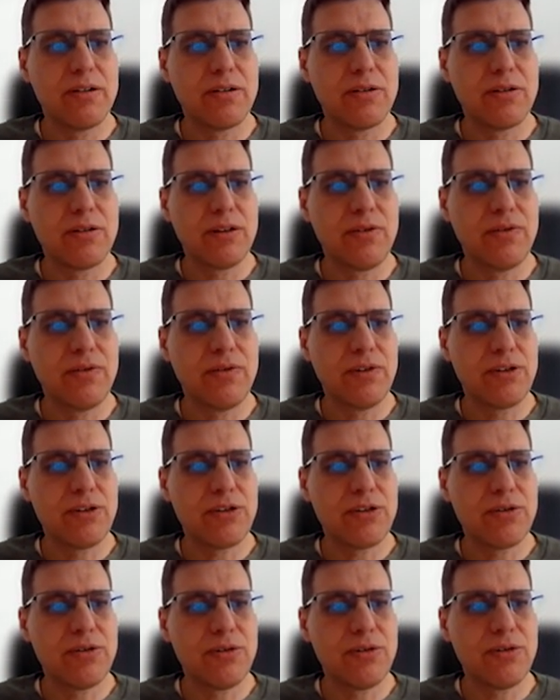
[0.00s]
So the
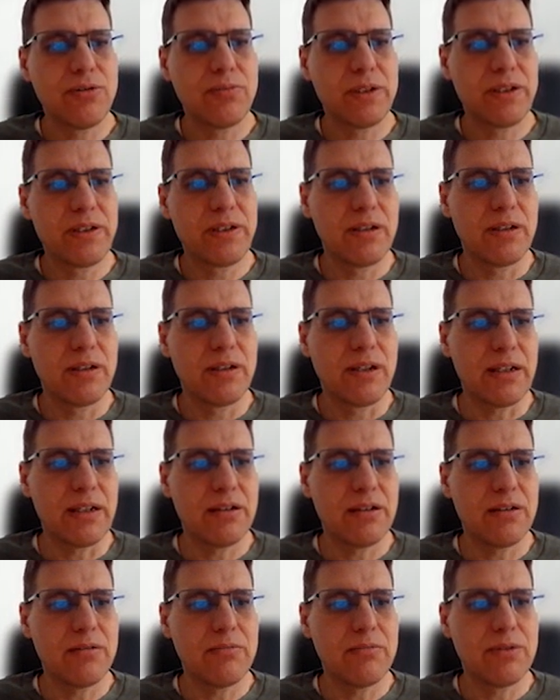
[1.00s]
first column is the
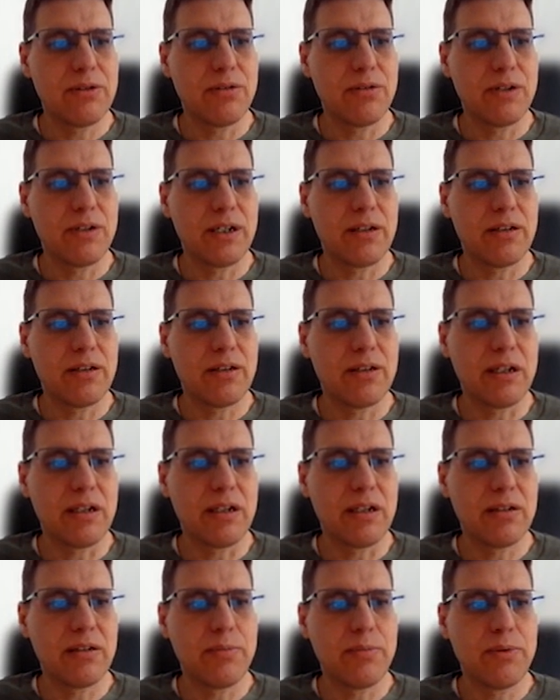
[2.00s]
item, so either
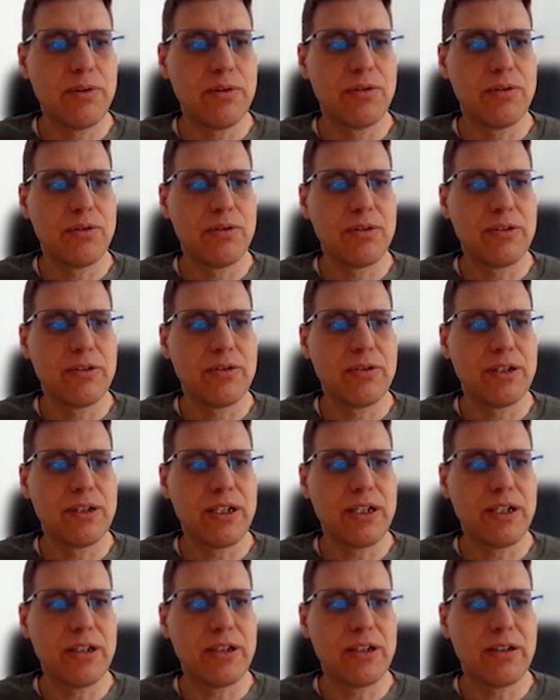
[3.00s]
attribute or
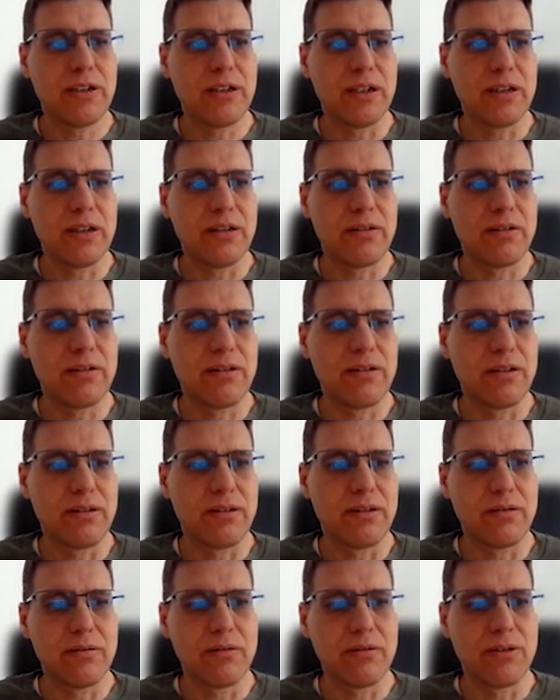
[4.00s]
association that
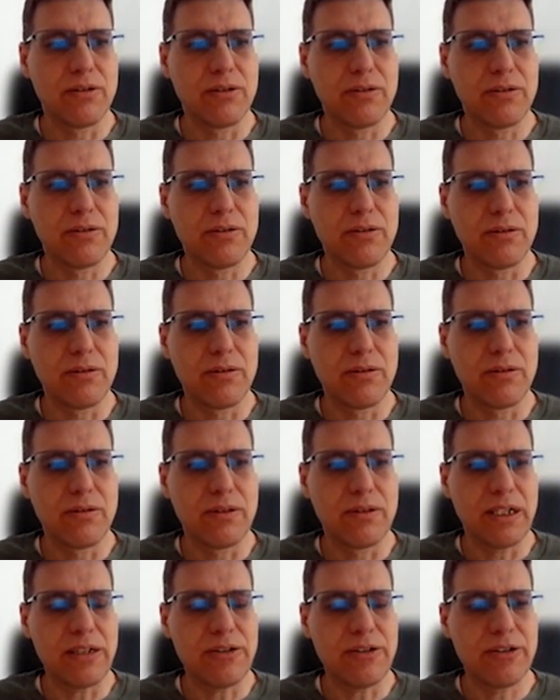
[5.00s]
got
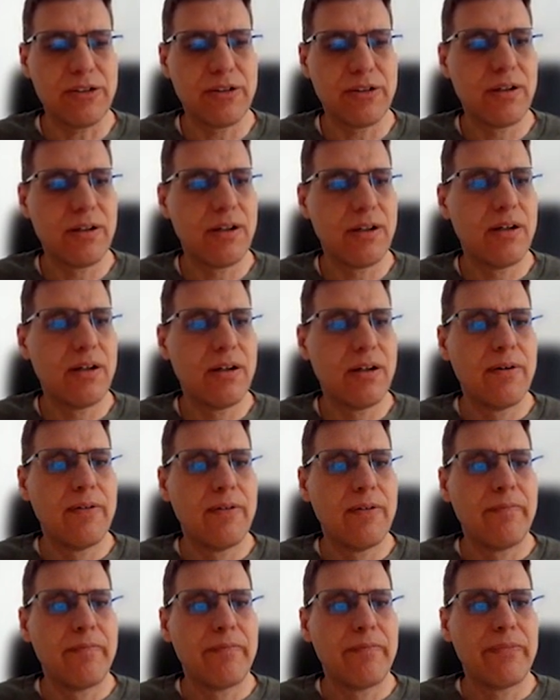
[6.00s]
touched.
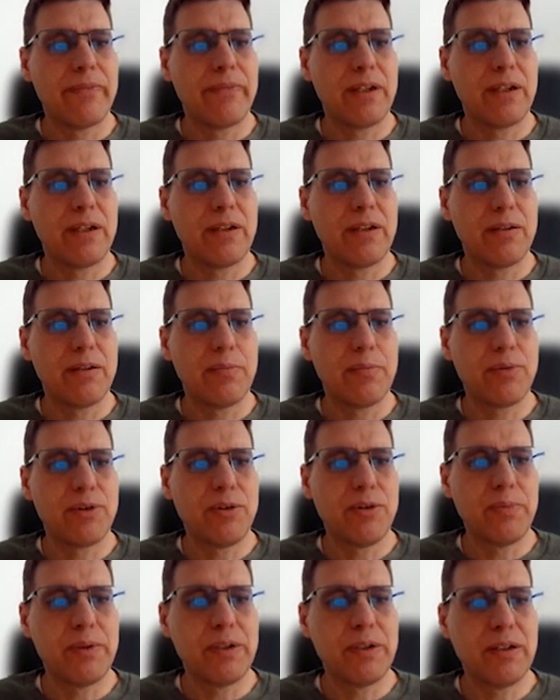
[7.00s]
Then the
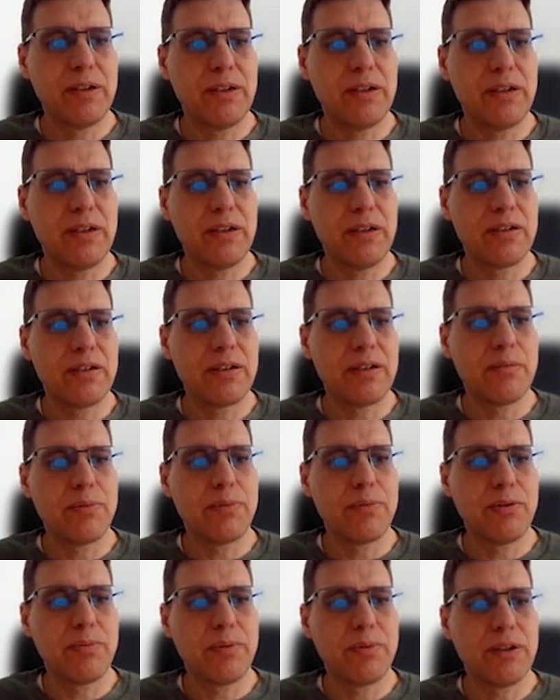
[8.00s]
property is the
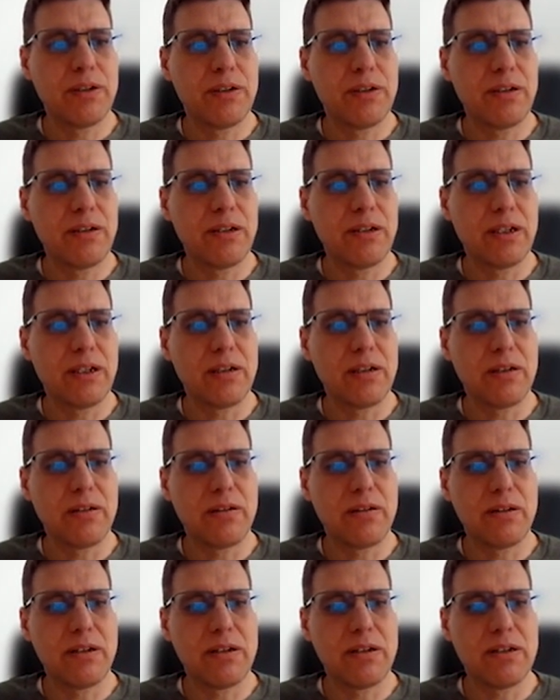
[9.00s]
property that
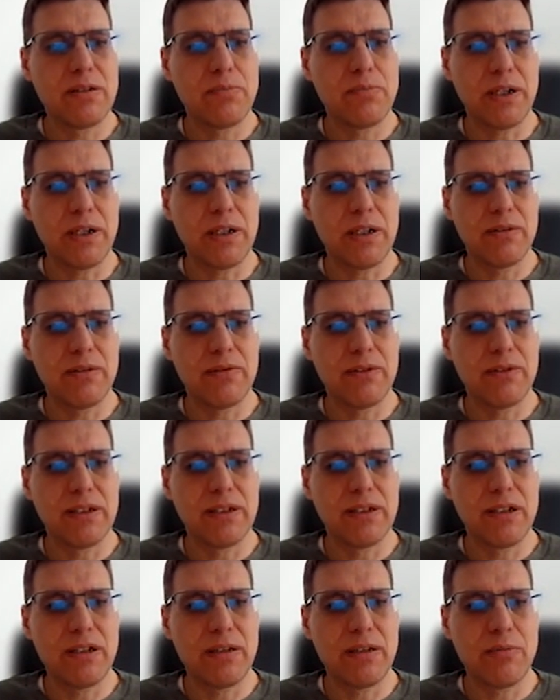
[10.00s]
is part of the
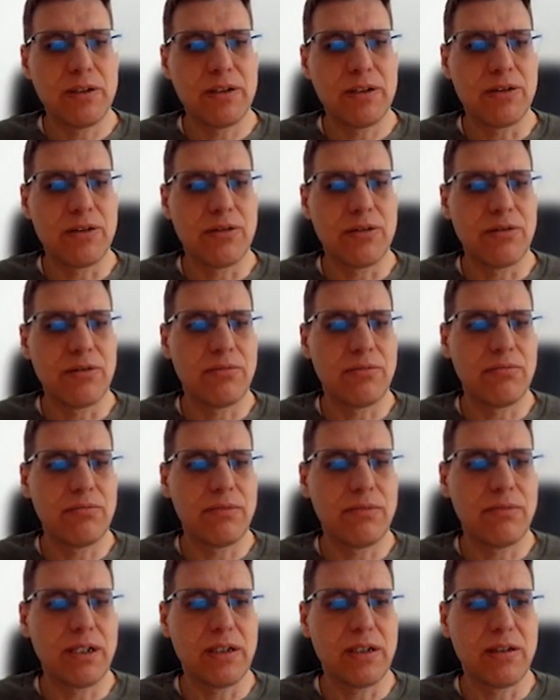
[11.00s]
schema, so
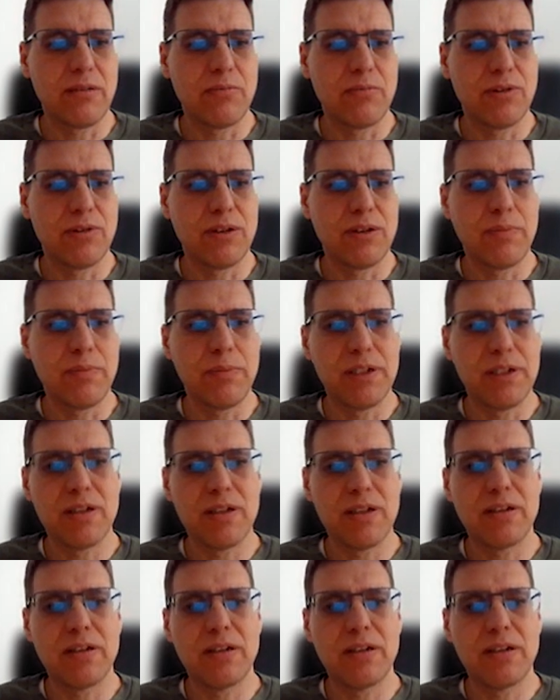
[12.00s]
either
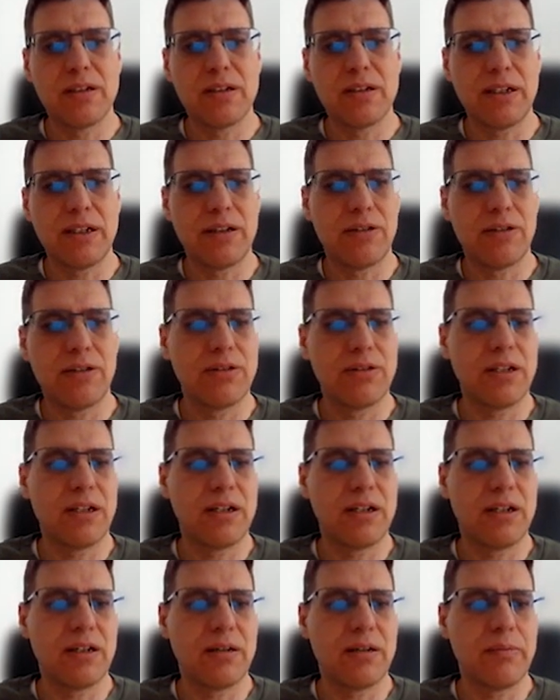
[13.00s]
multiplicity,
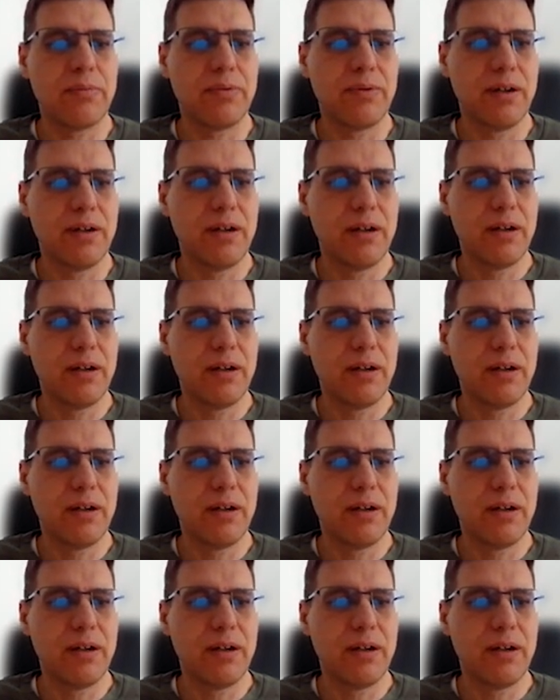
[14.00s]
stereotype,